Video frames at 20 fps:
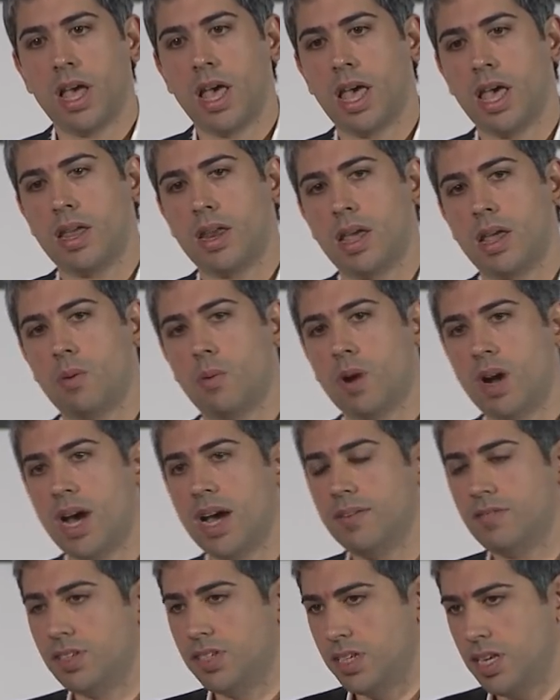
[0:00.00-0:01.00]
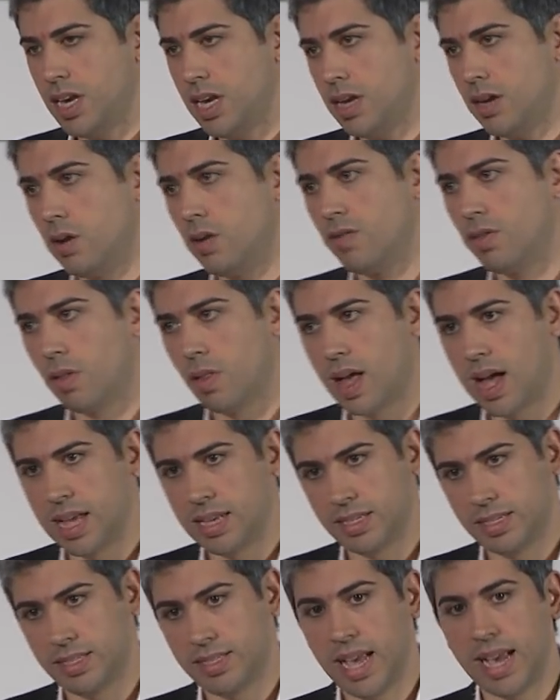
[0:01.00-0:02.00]
And what I've seen over the
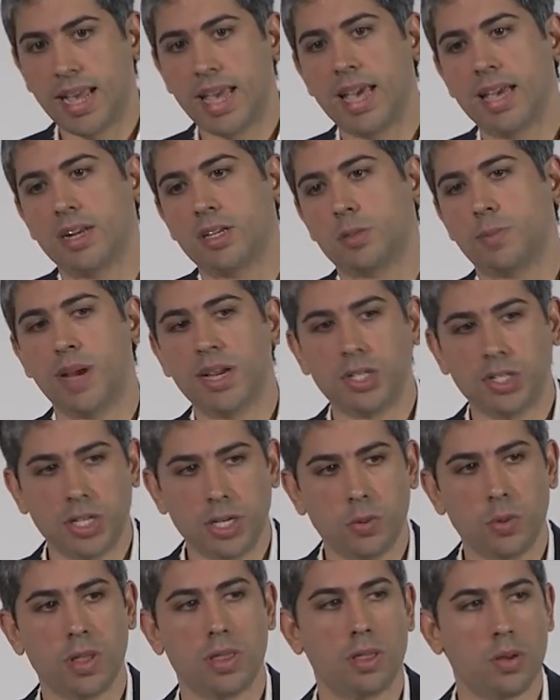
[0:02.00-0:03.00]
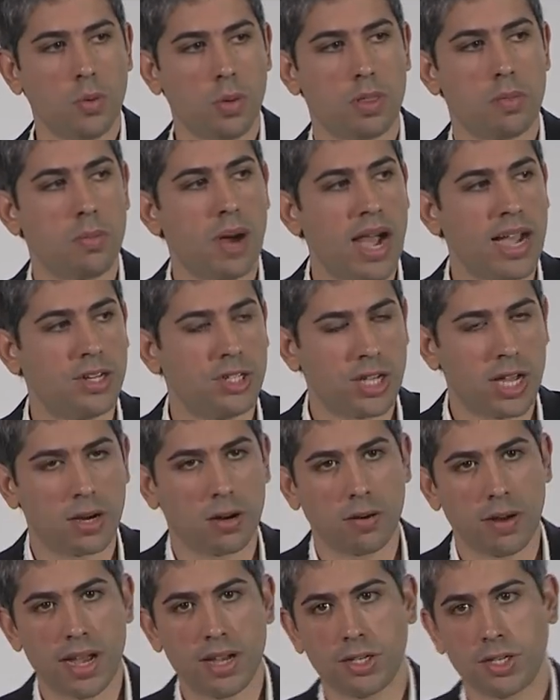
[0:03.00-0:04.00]
last decade, especially with my
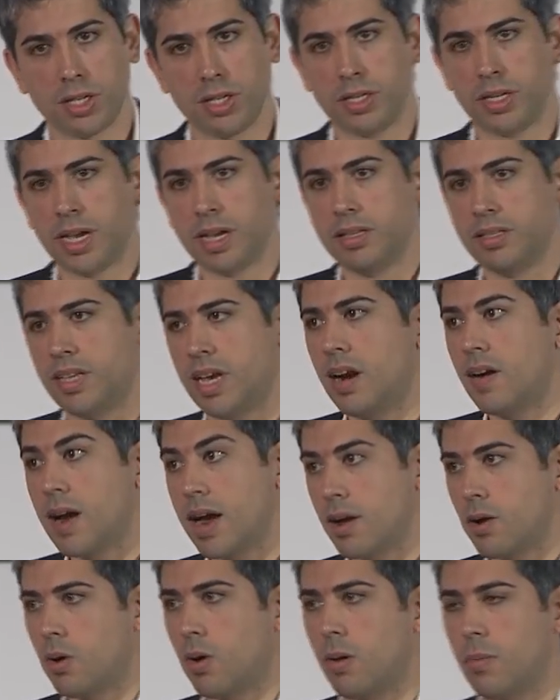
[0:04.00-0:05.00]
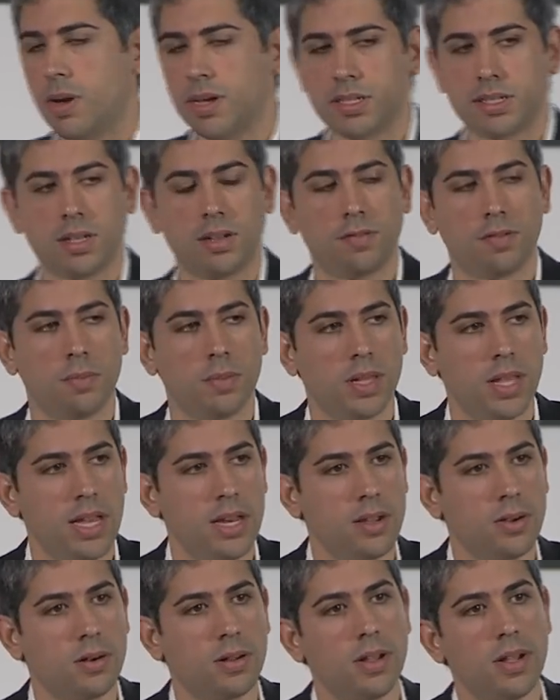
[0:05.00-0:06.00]
generation, dare I call myself a
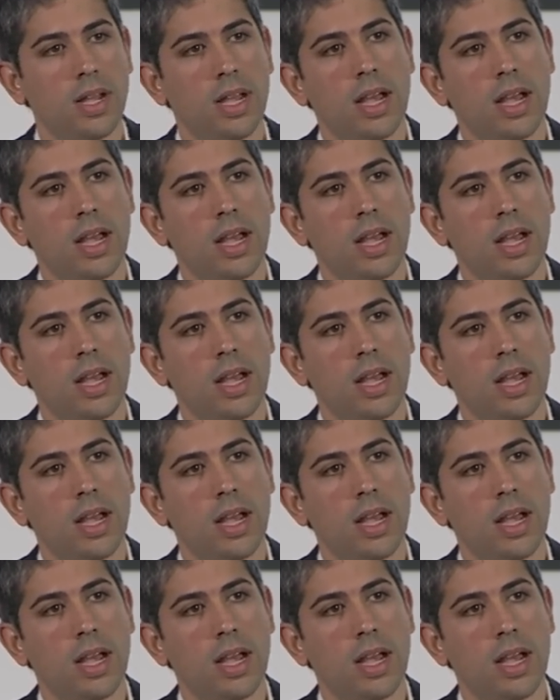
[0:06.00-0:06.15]
millennial,